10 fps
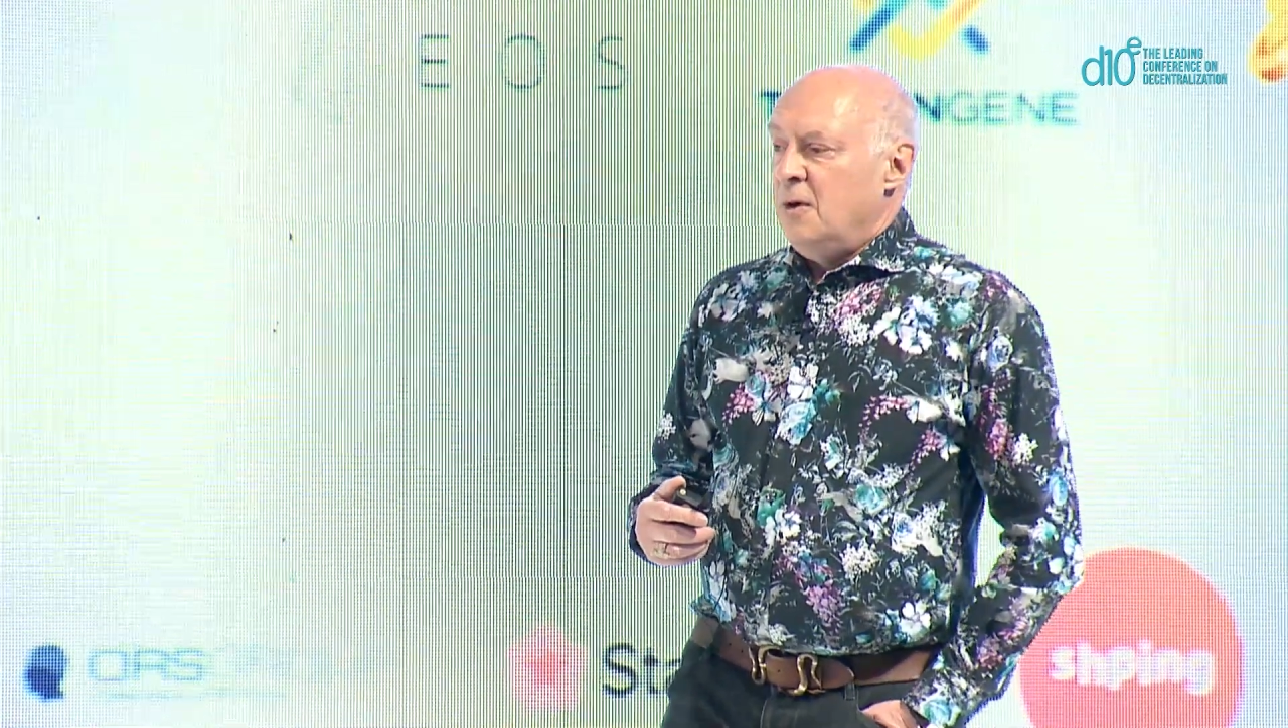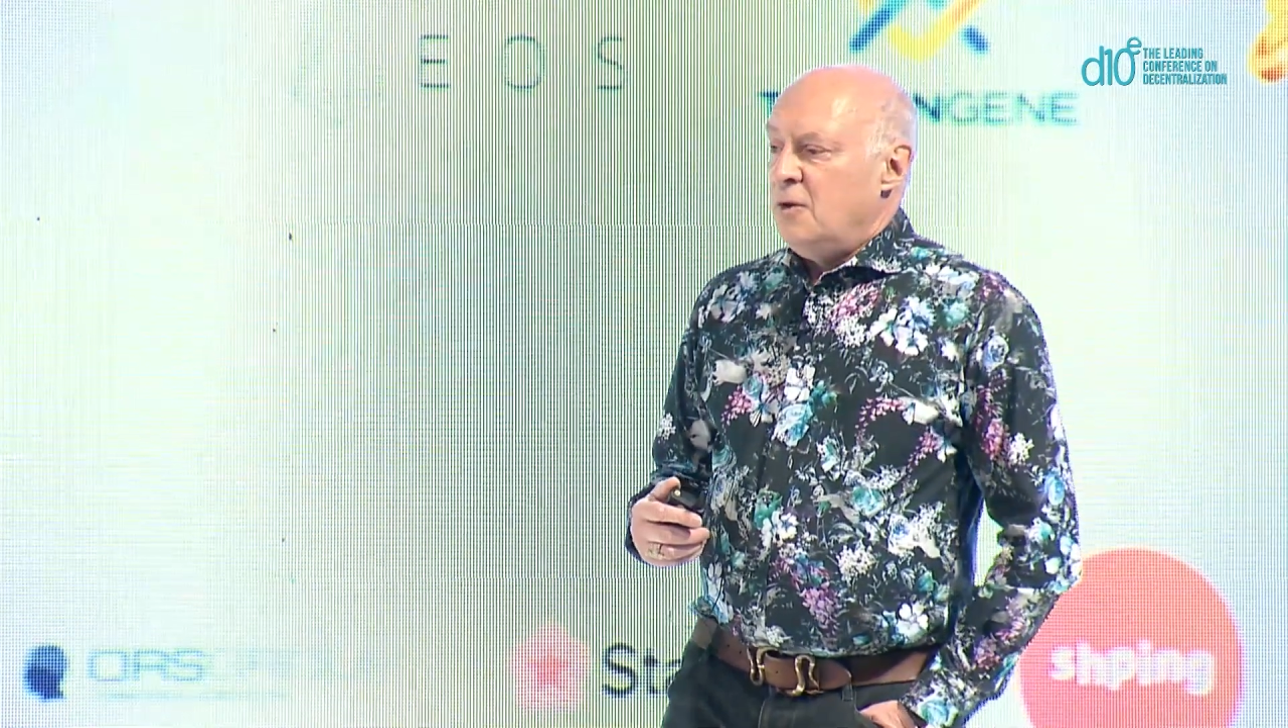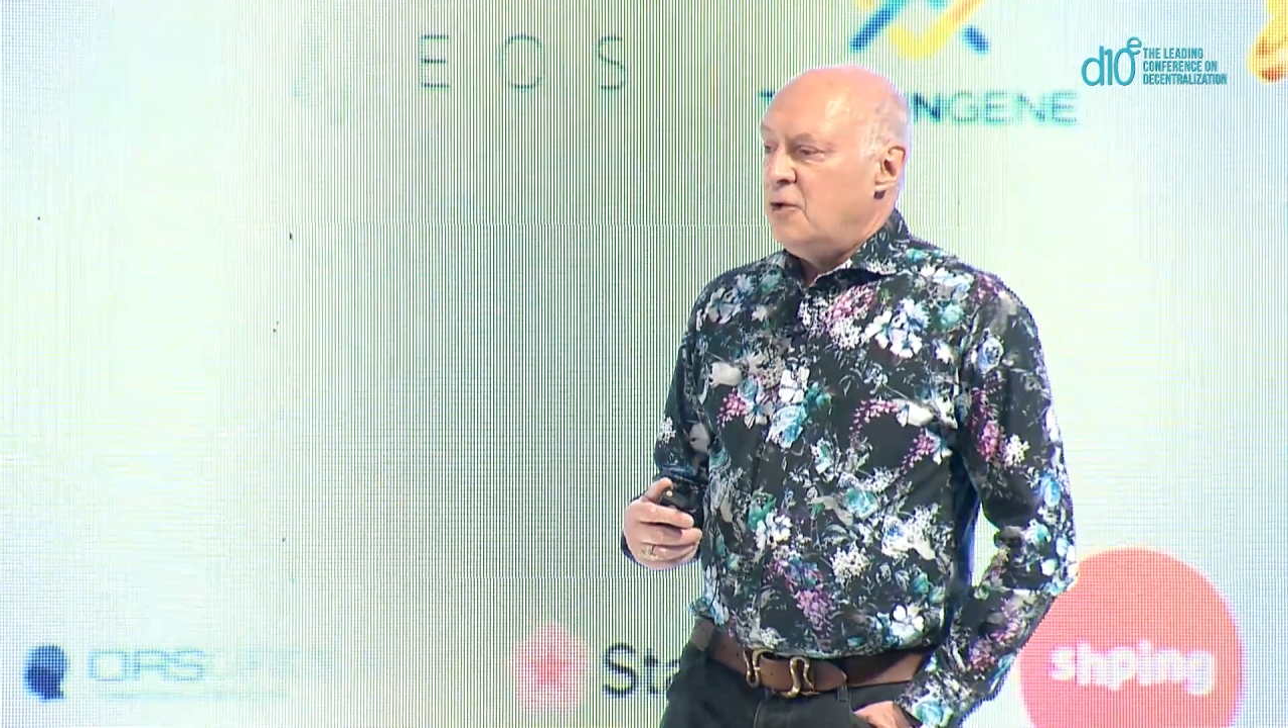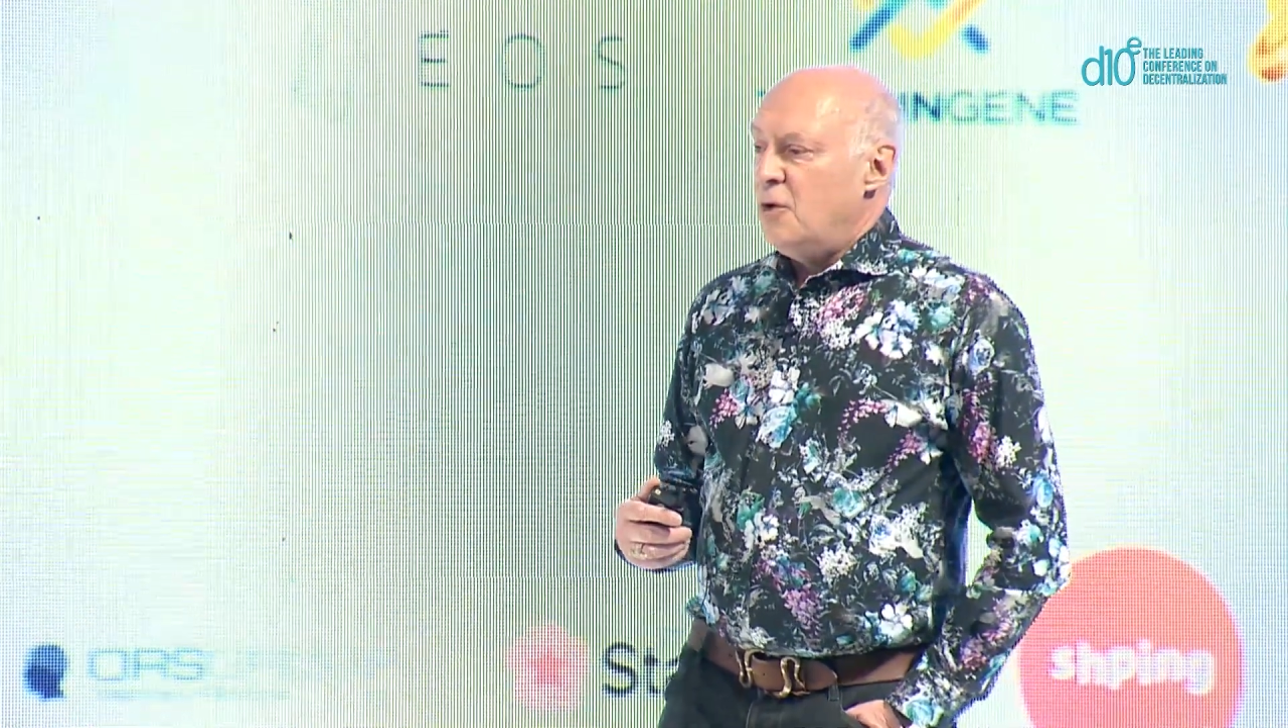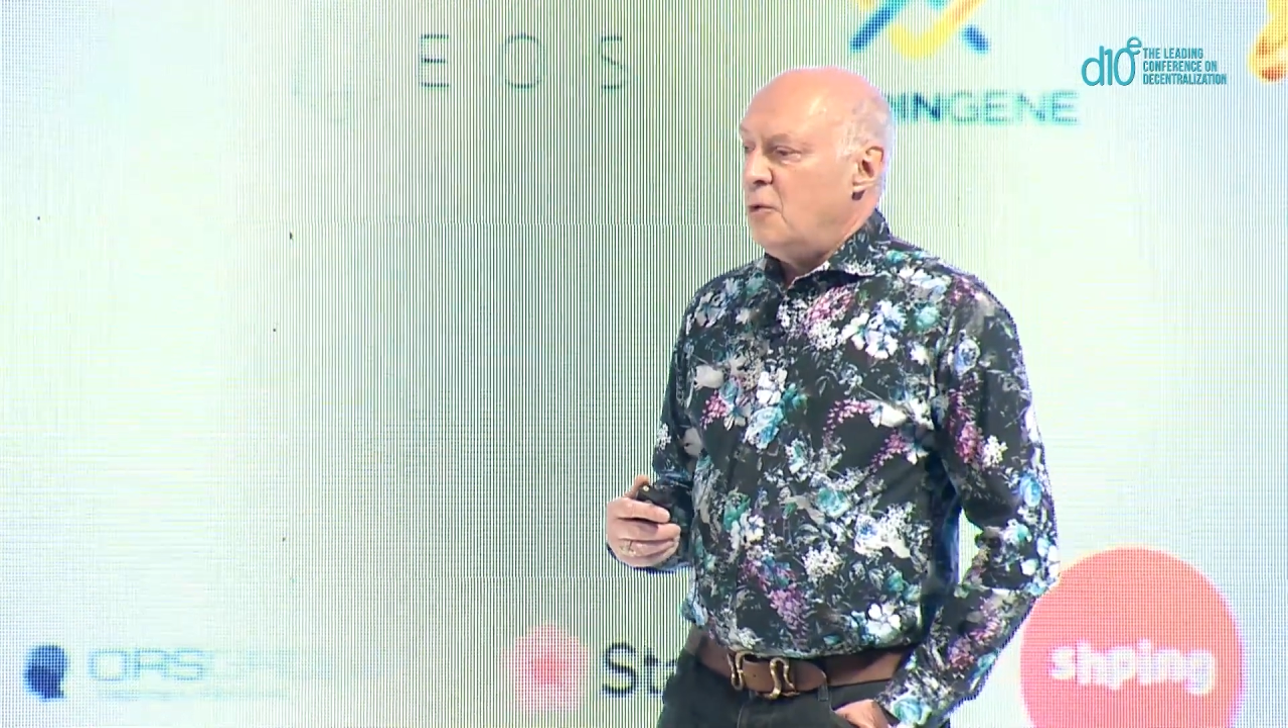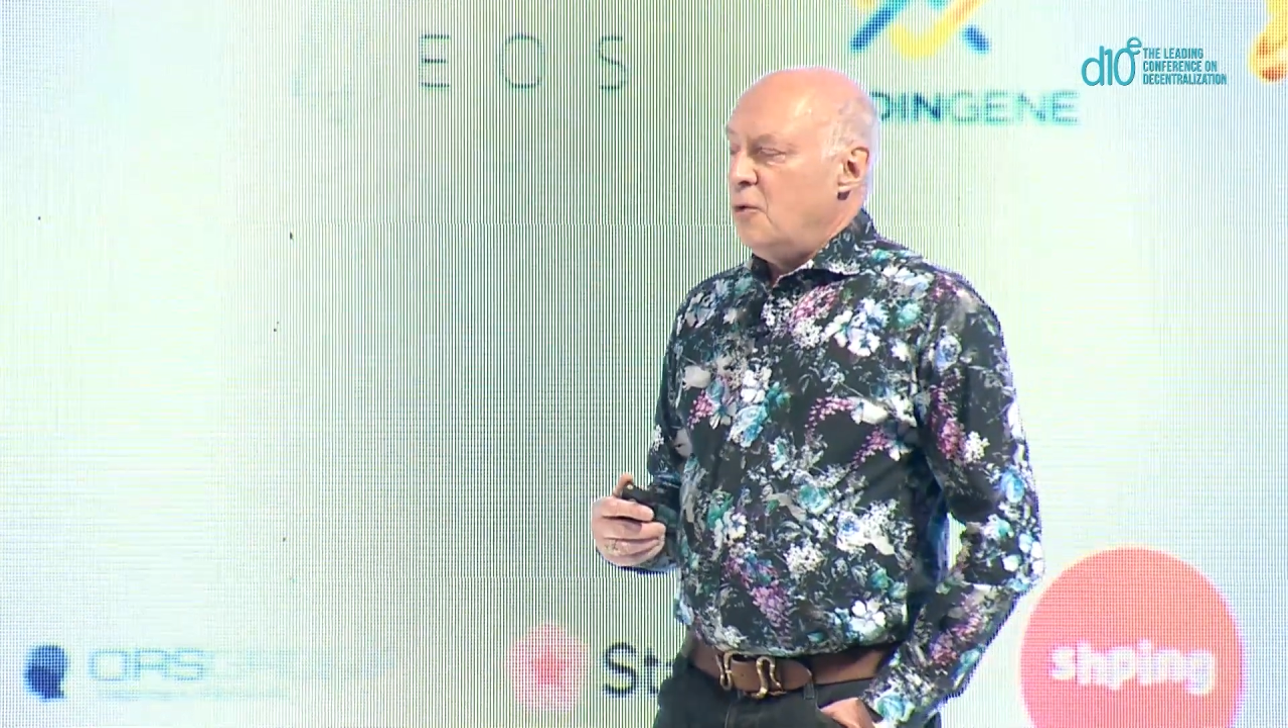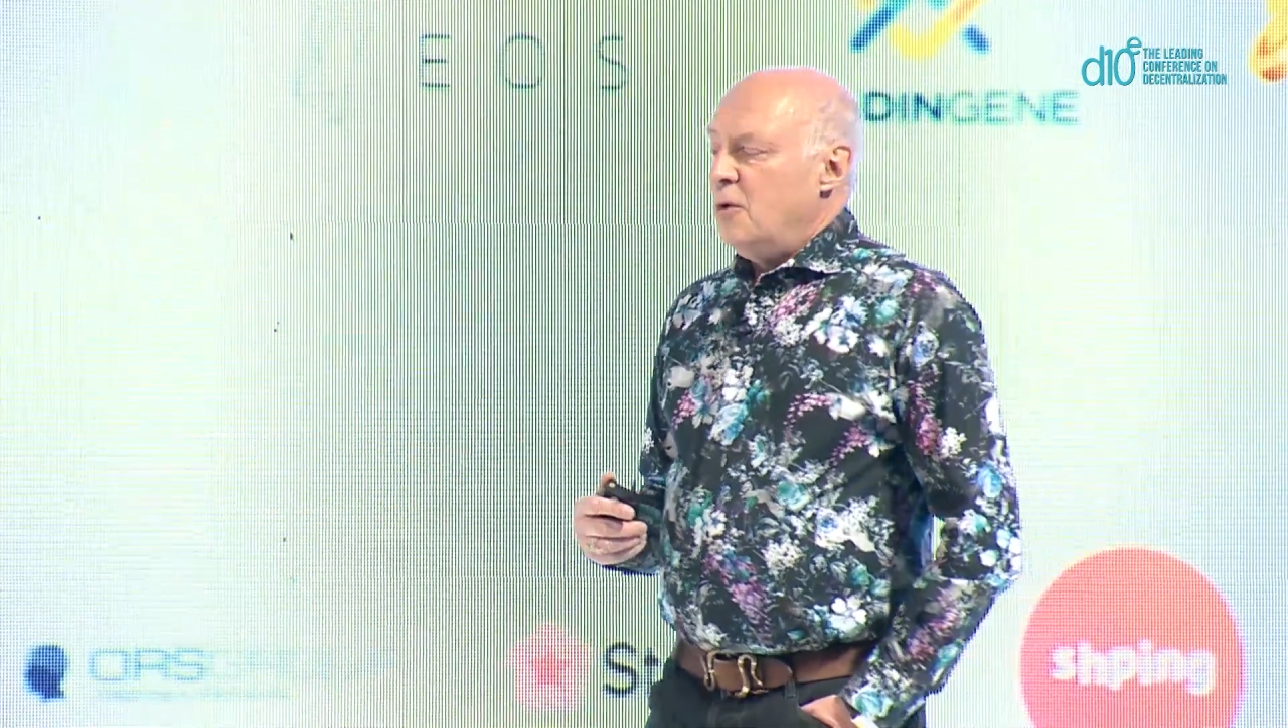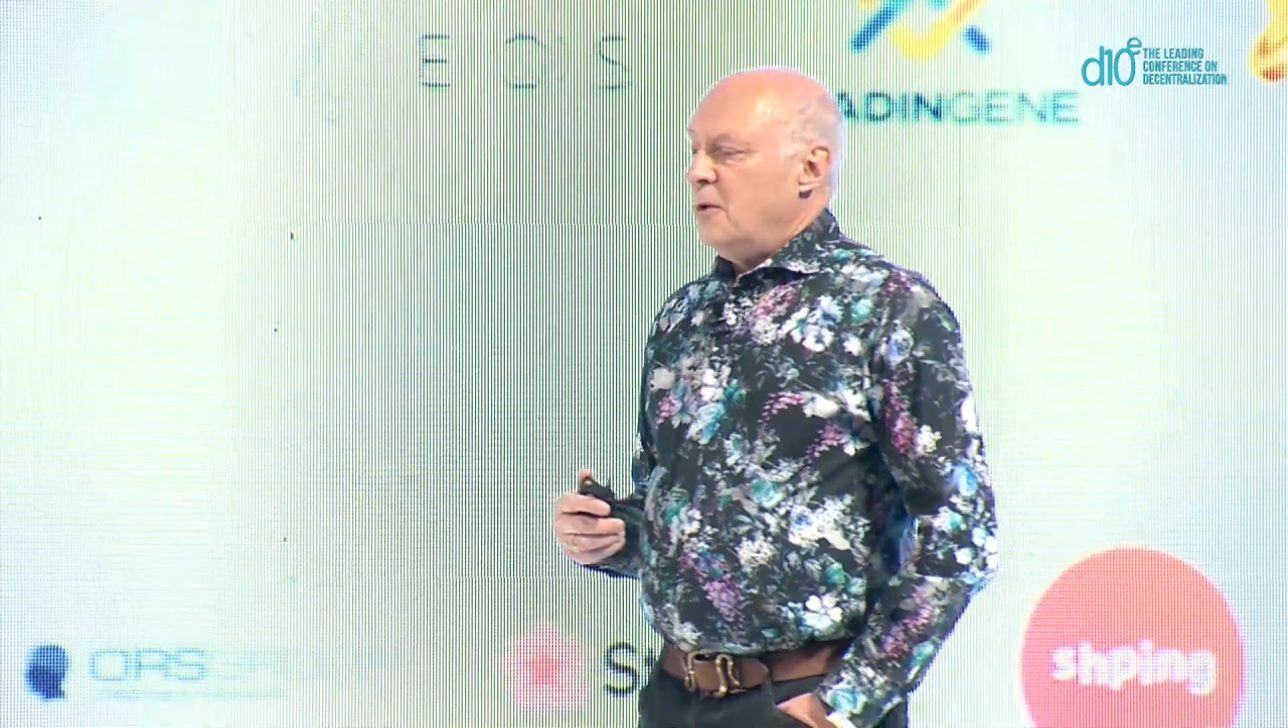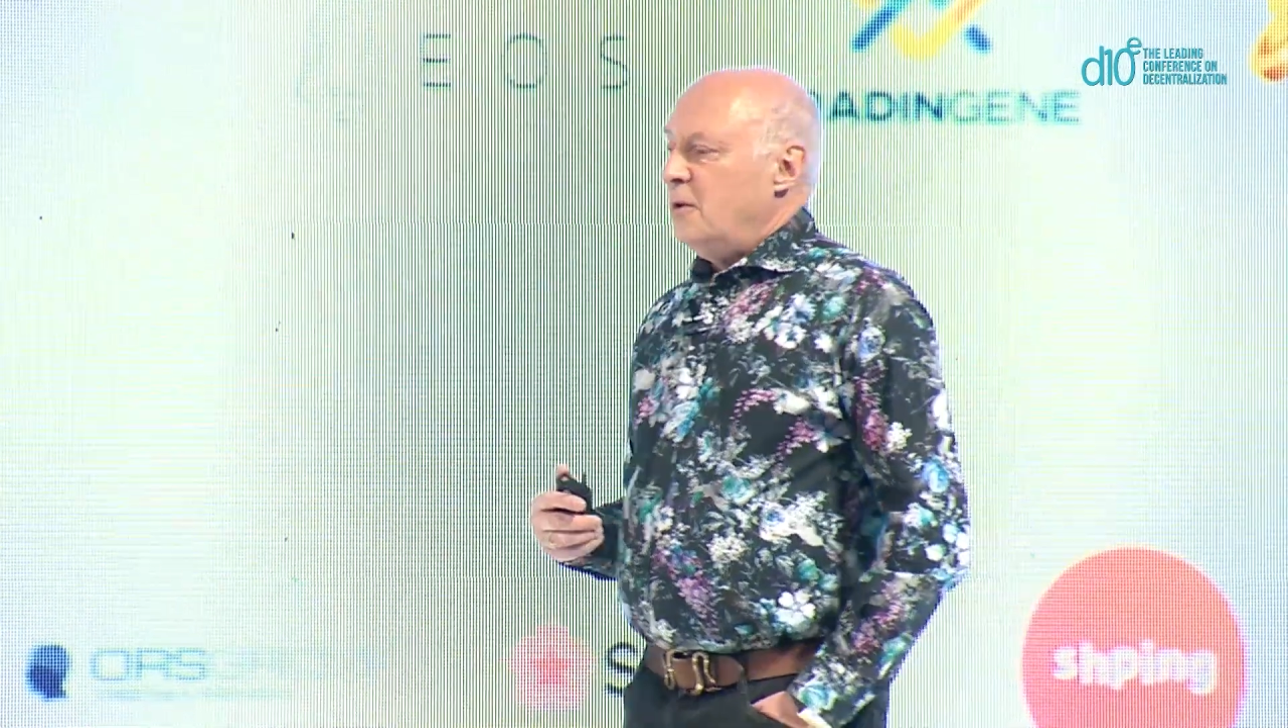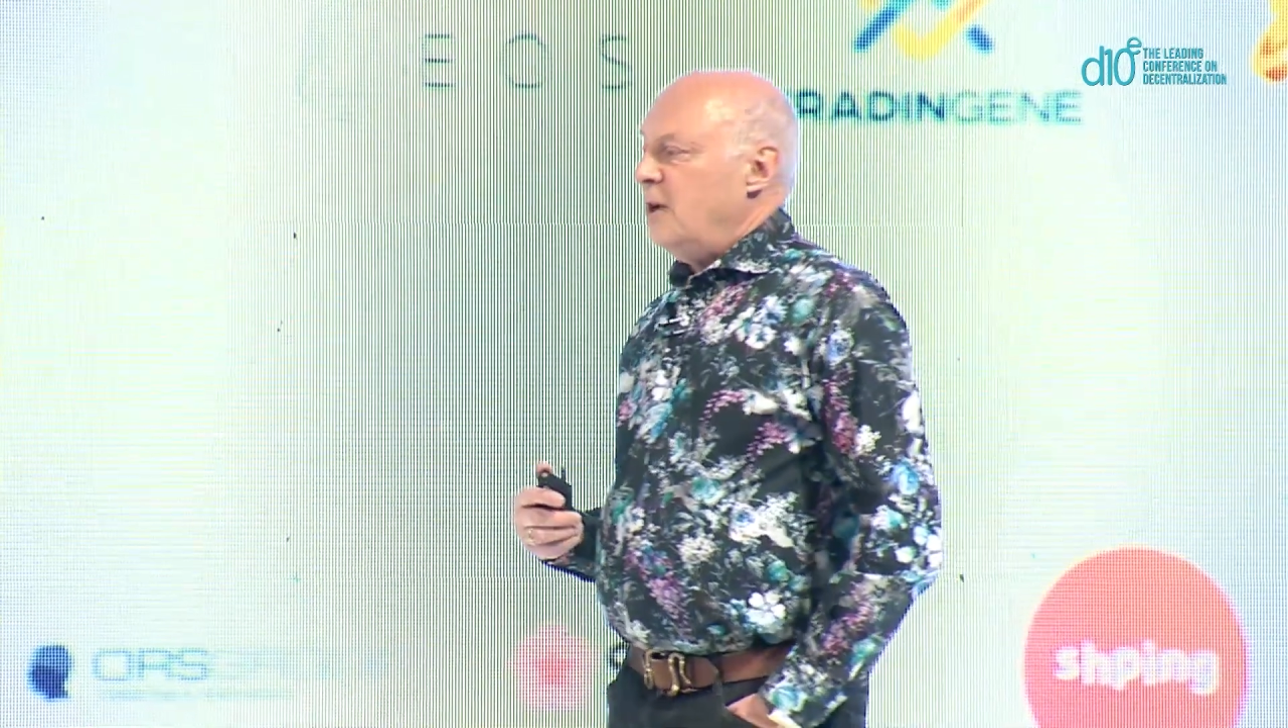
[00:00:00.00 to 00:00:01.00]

So